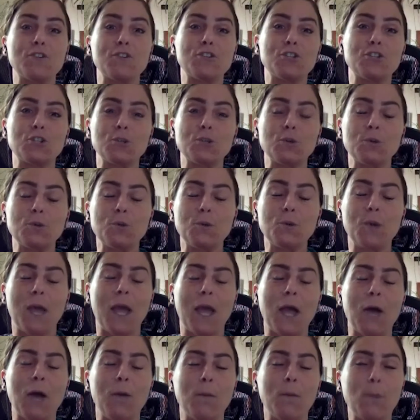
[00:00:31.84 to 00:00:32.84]
to
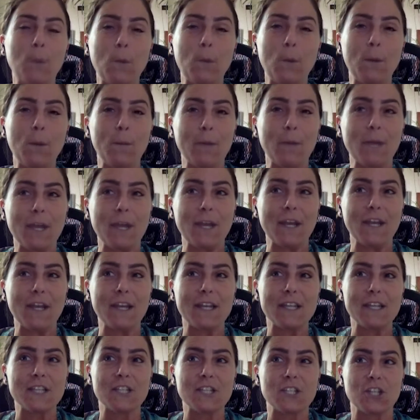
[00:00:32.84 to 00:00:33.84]
help women
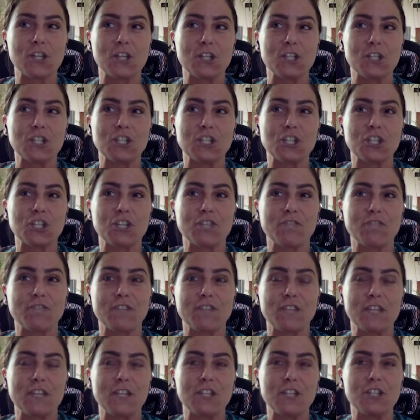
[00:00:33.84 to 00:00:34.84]
start to shift
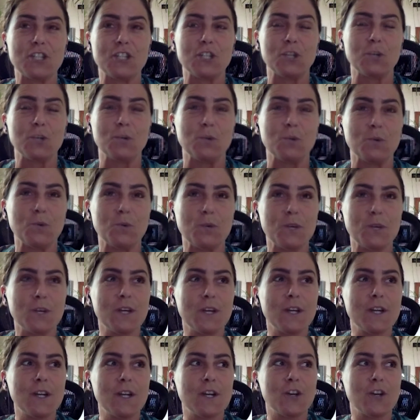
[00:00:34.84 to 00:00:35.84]
into
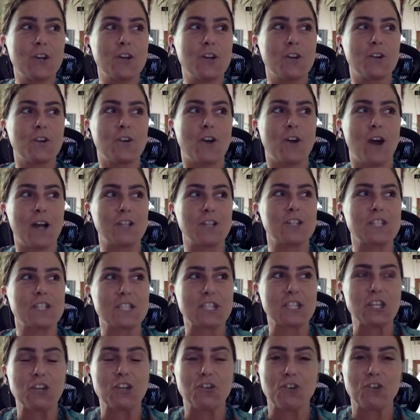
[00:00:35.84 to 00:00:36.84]

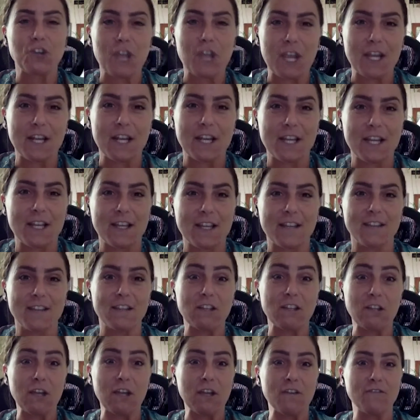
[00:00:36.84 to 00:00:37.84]
consciously creating the
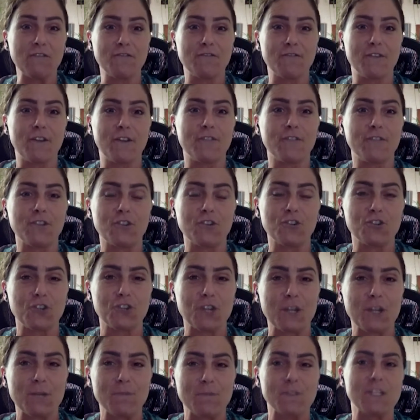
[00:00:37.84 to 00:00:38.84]
life of their
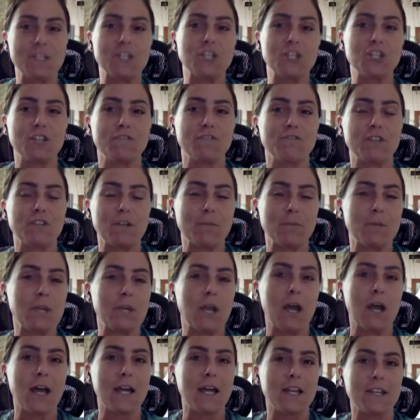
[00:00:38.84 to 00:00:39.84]
dreams and shifting
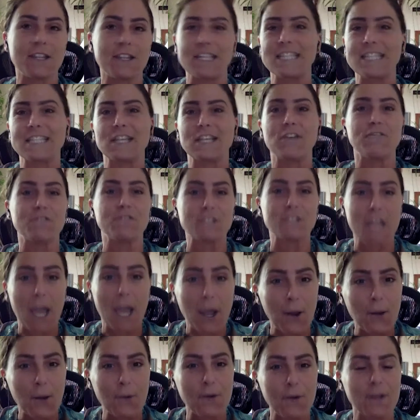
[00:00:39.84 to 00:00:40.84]
beyond the
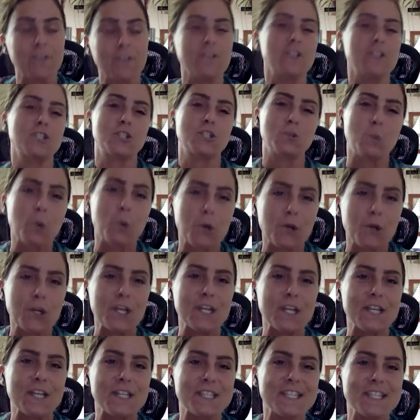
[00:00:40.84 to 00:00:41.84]
self-doubt and the
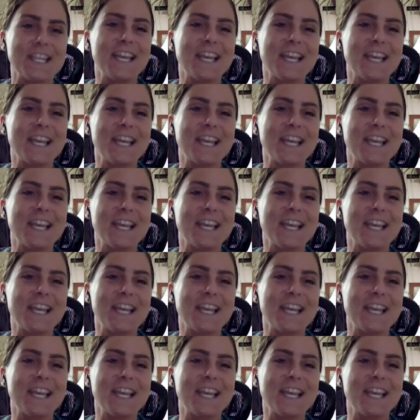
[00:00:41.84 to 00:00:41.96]
stories